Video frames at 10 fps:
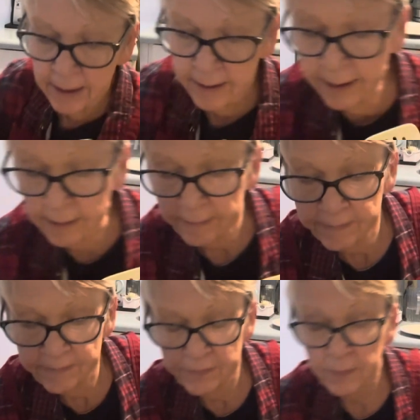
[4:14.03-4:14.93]
Yeah,
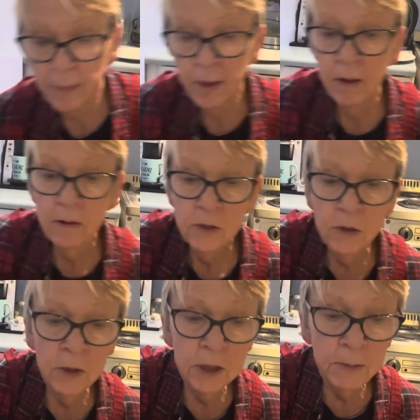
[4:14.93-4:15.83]

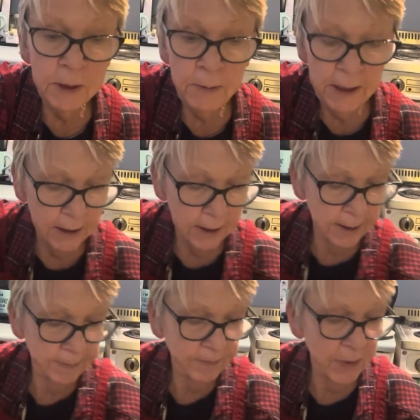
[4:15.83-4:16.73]
so that's my spices.
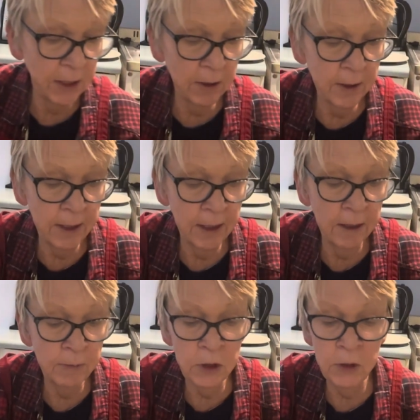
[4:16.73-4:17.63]
The other thing
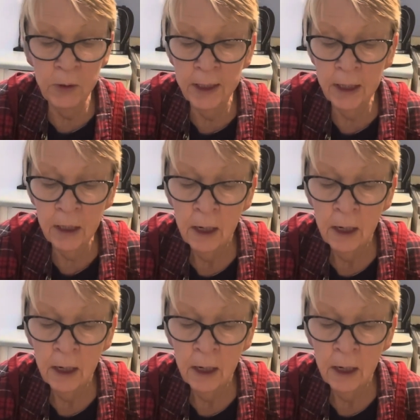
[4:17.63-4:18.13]
I'm doing,